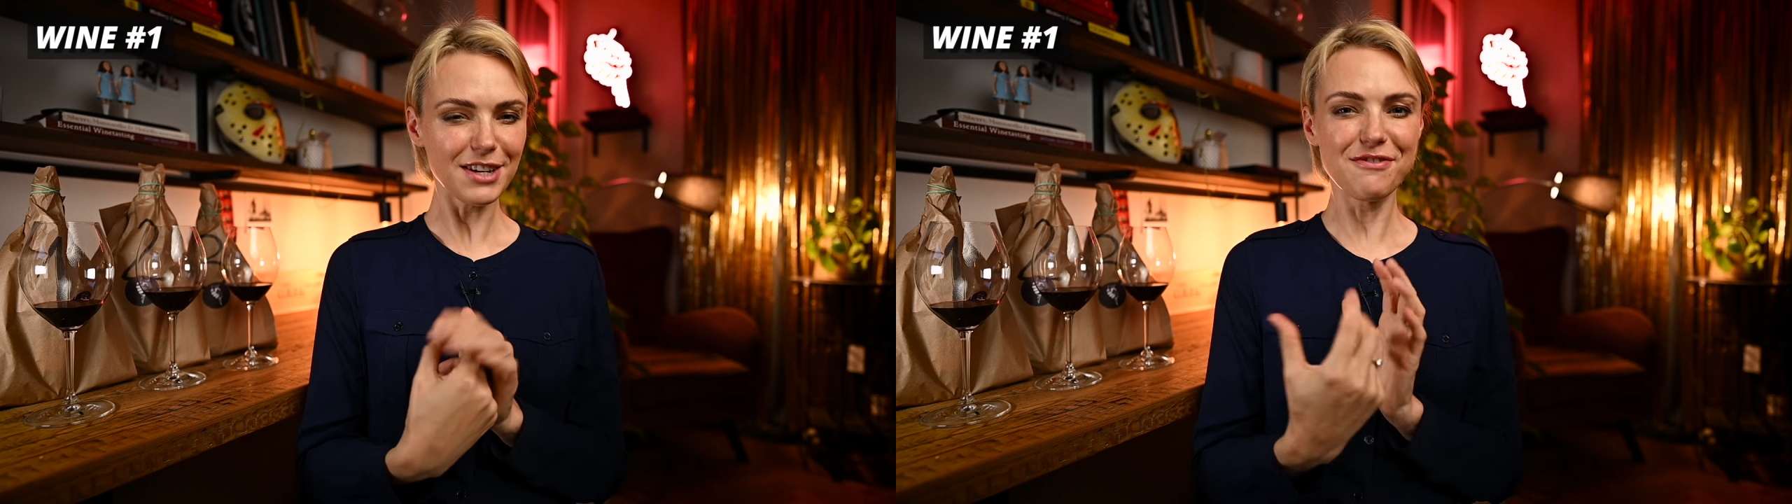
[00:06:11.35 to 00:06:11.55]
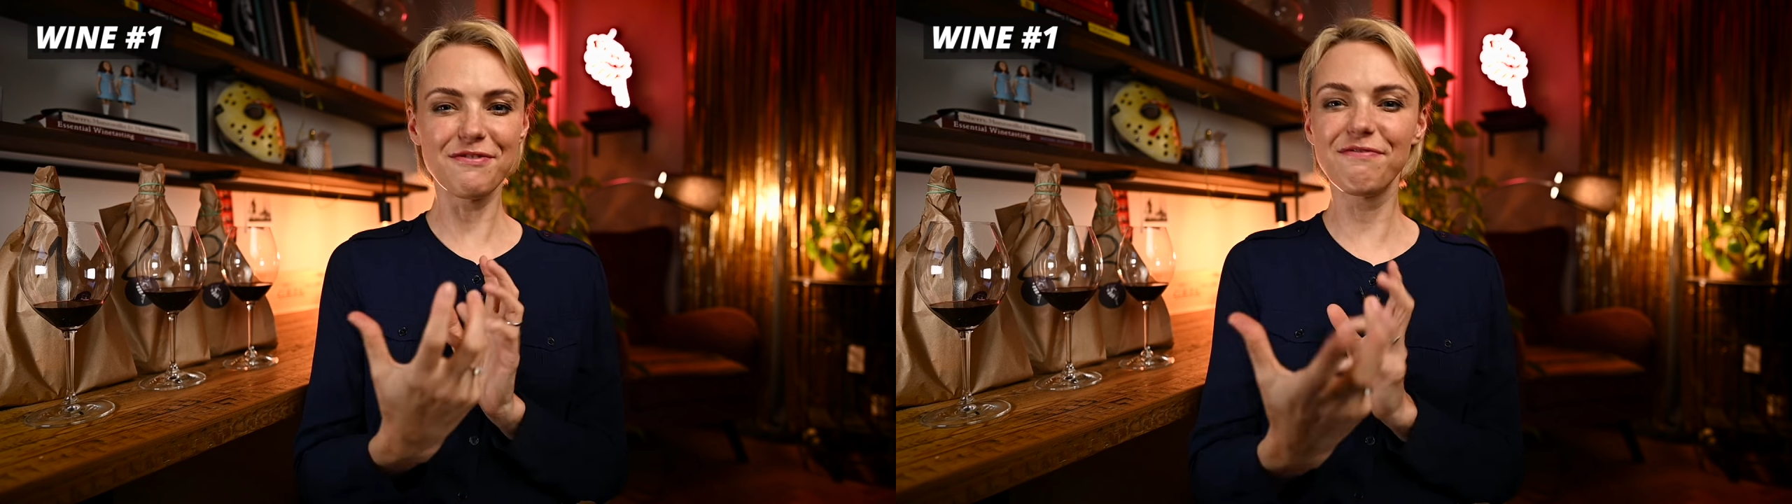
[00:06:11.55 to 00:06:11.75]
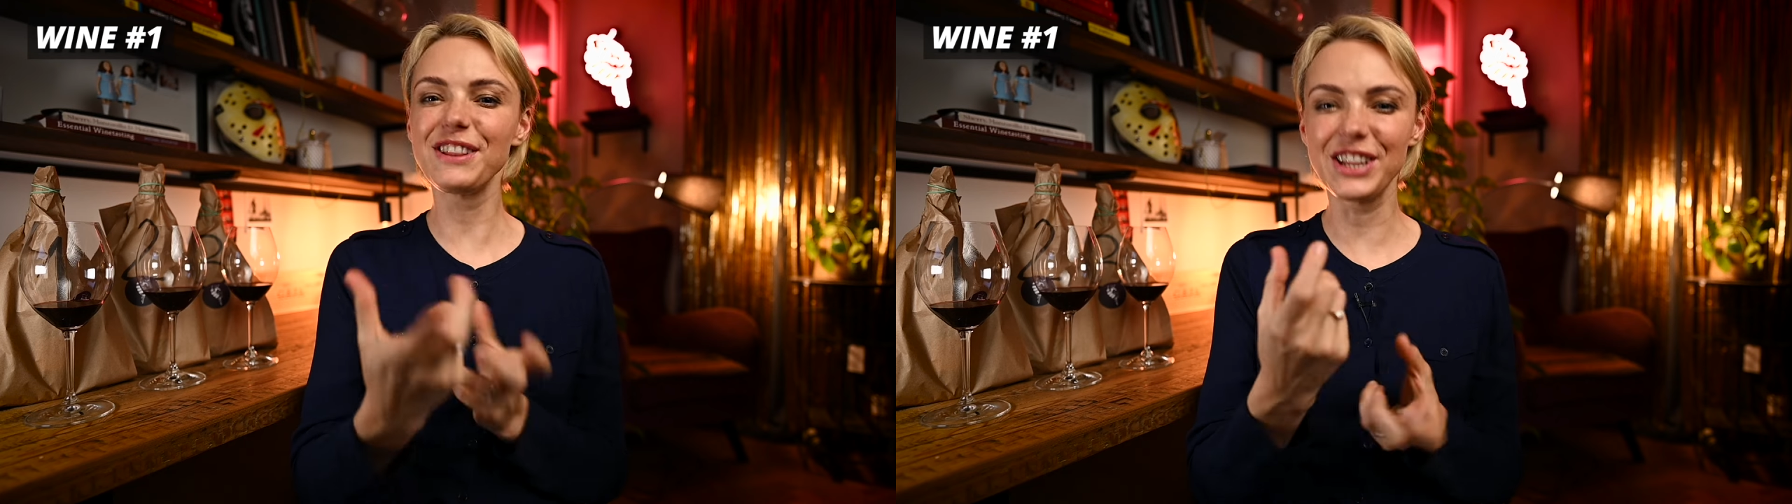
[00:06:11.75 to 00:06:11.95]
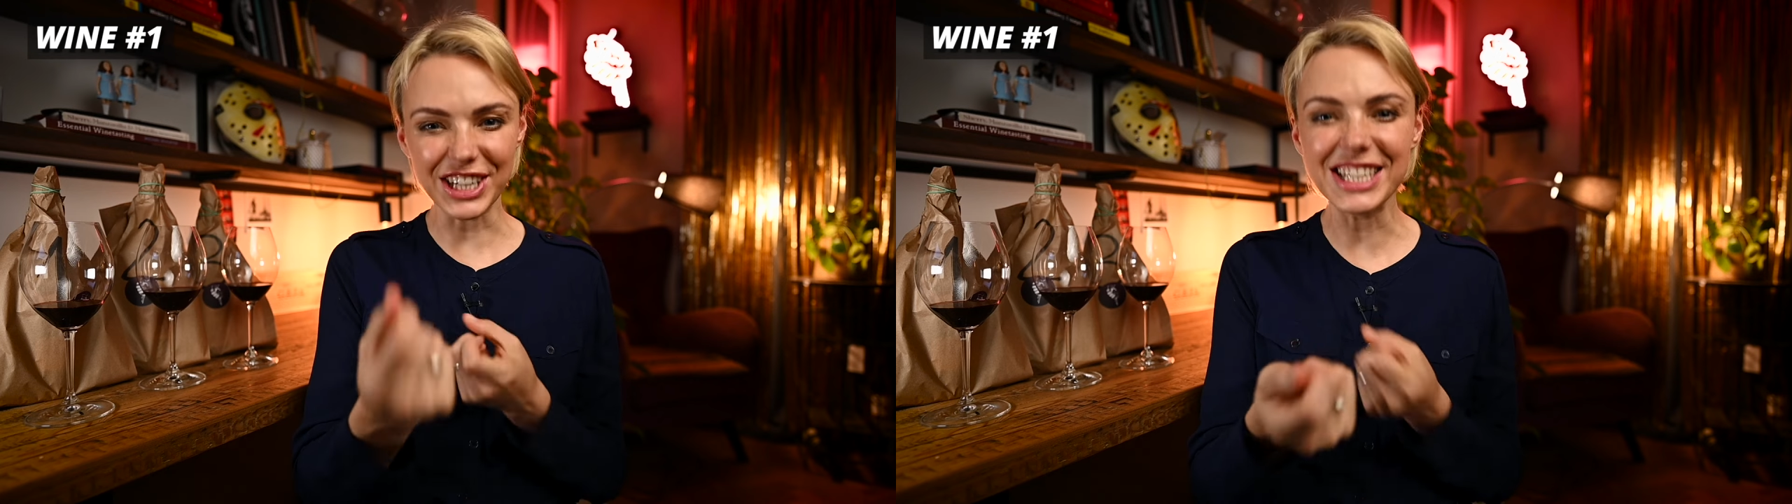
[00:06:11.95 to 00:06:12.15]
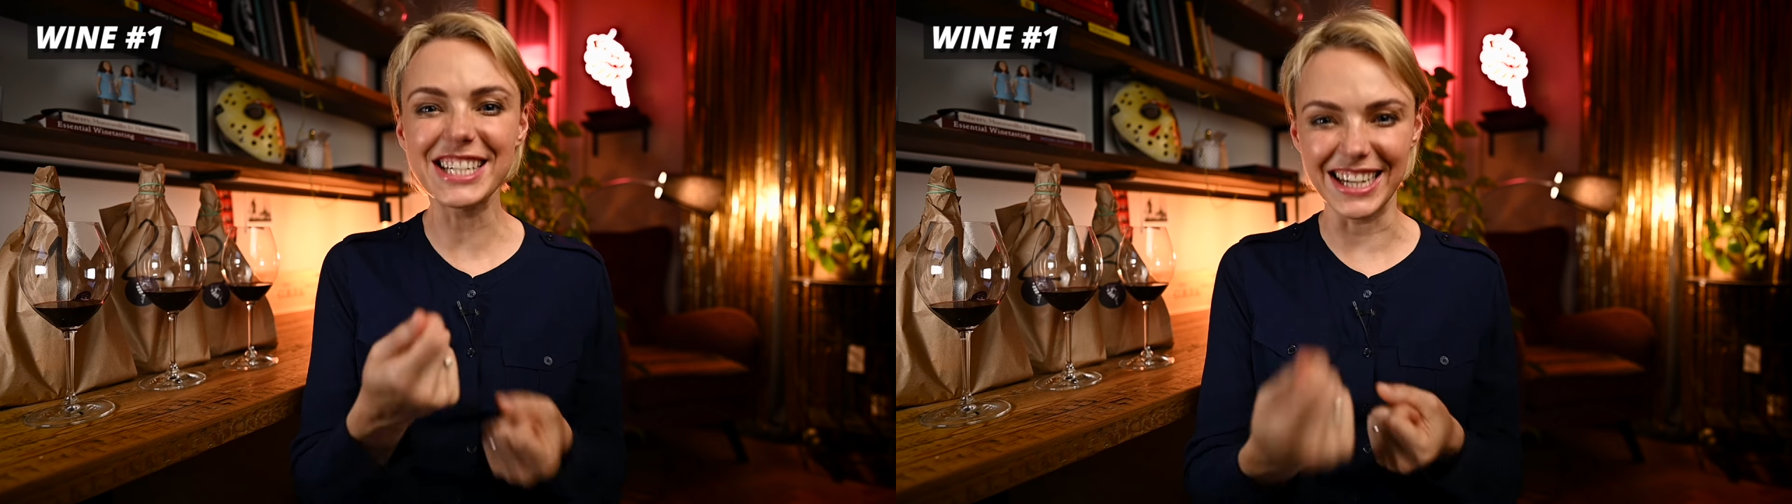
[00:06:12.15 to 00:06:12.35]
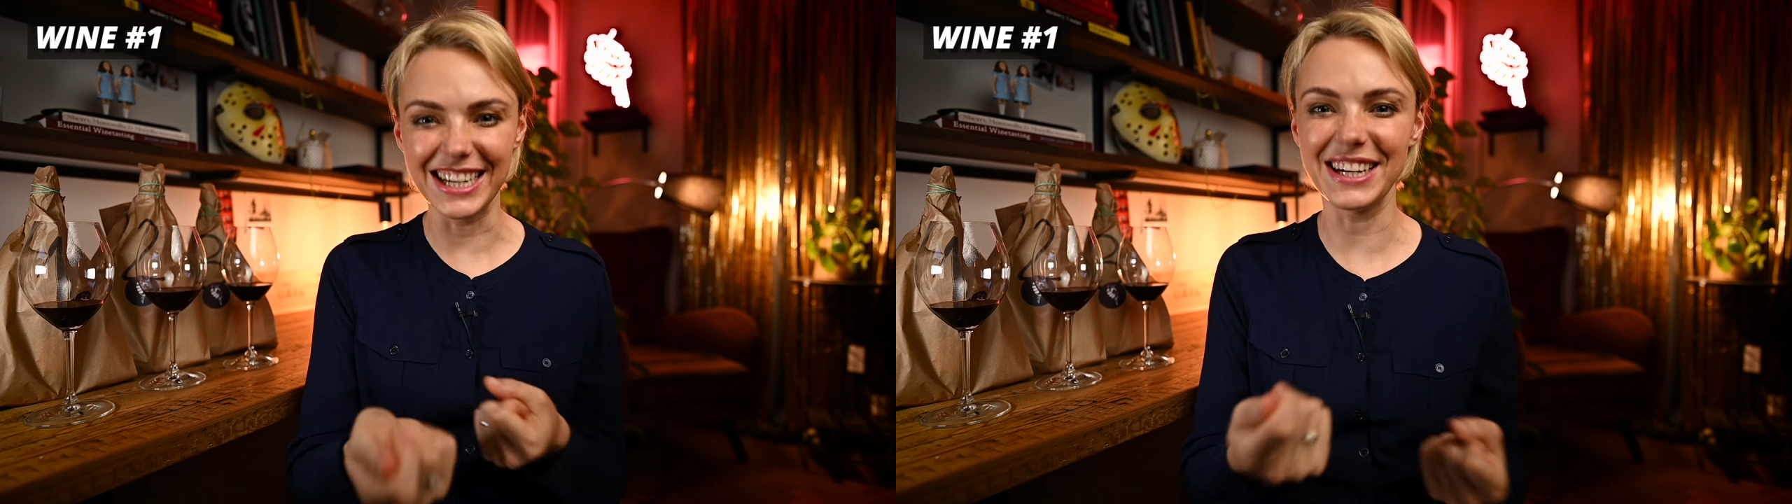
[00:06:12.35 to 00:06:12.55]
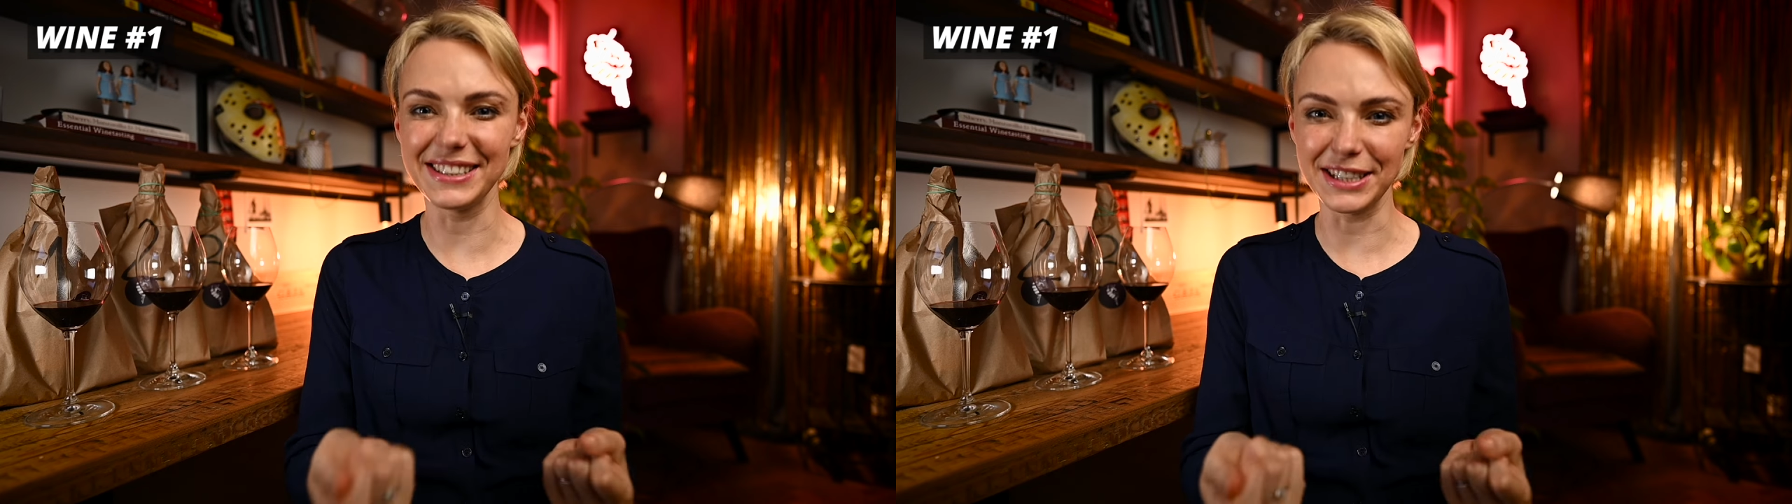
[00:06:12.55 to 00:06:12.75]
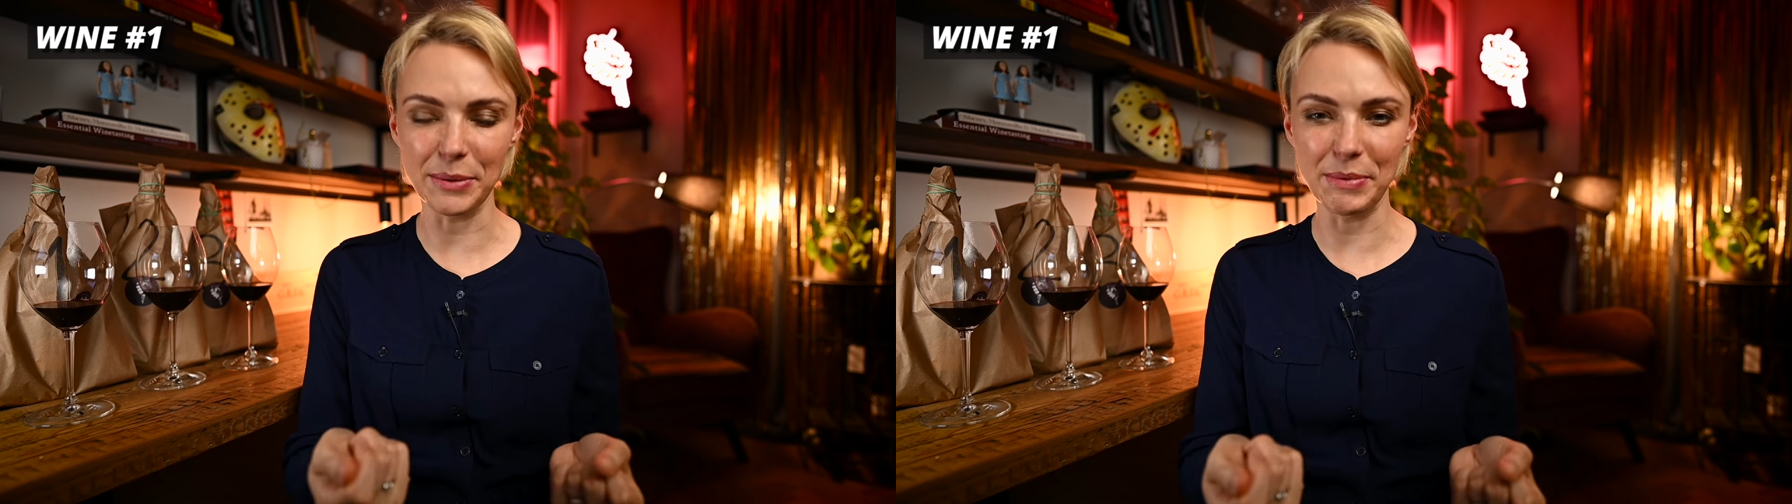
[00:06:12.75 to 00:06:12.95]
flirting a
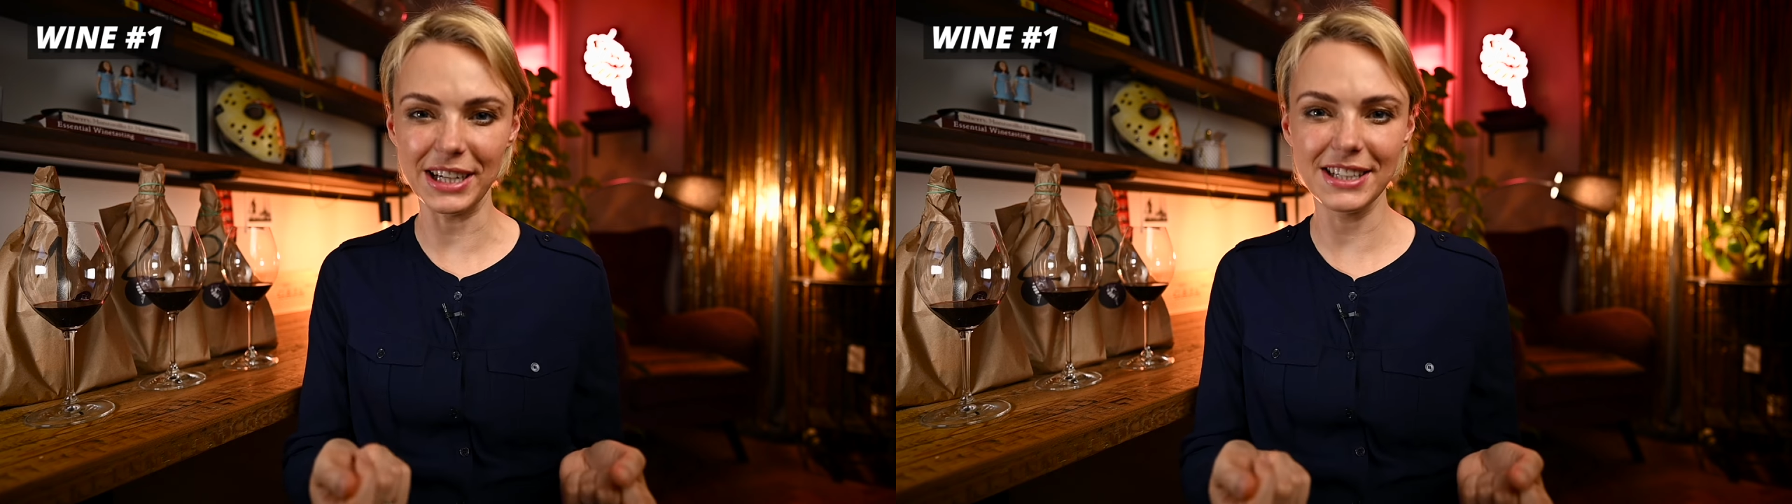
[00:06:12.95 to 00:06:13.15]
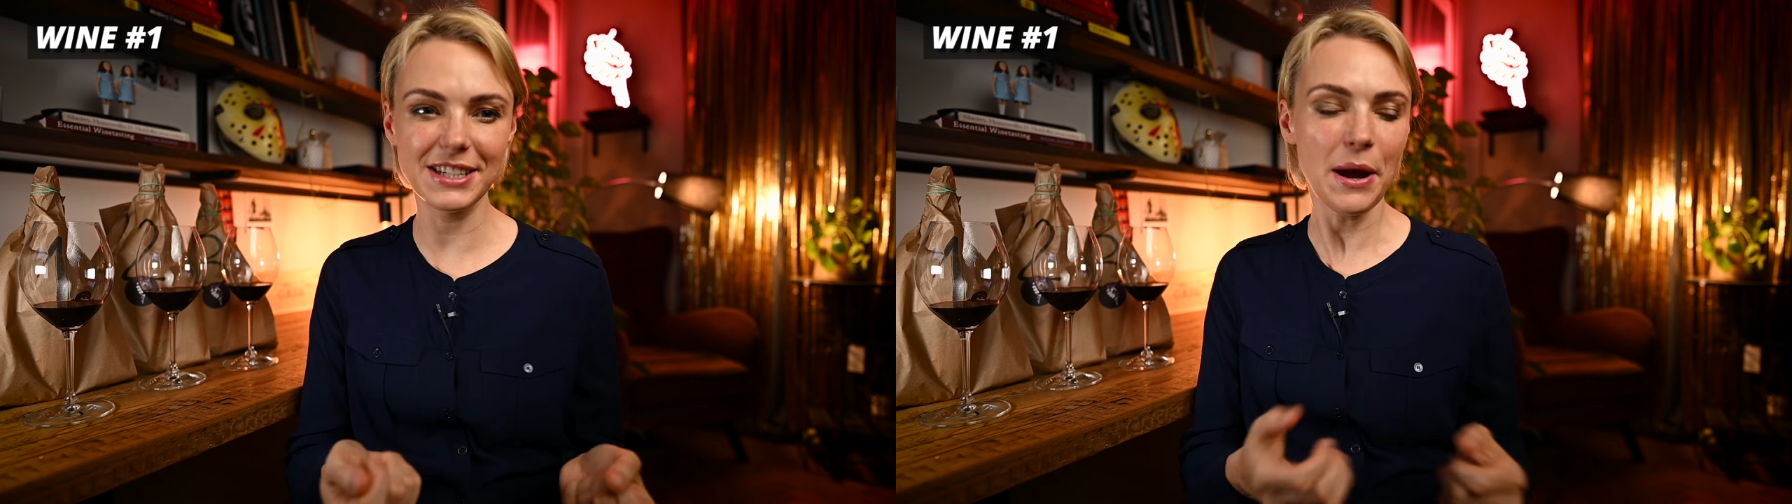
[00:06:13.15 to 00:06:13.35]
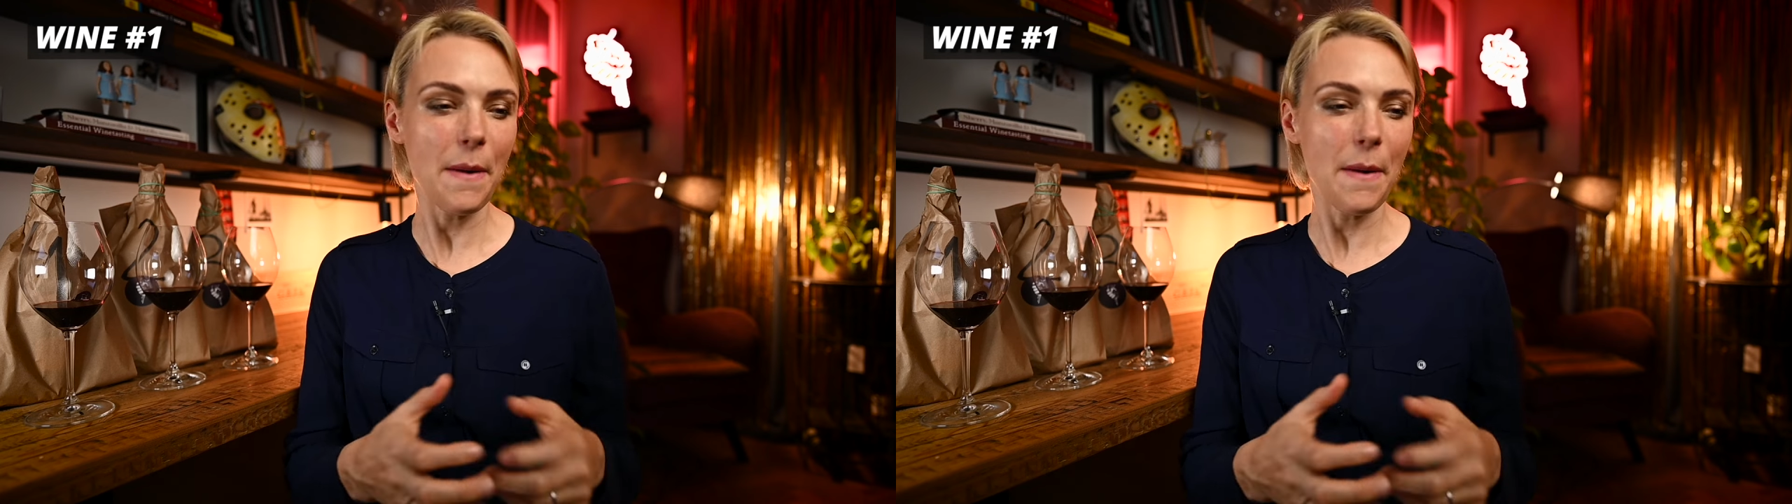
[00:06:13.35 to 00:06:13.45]
little bit,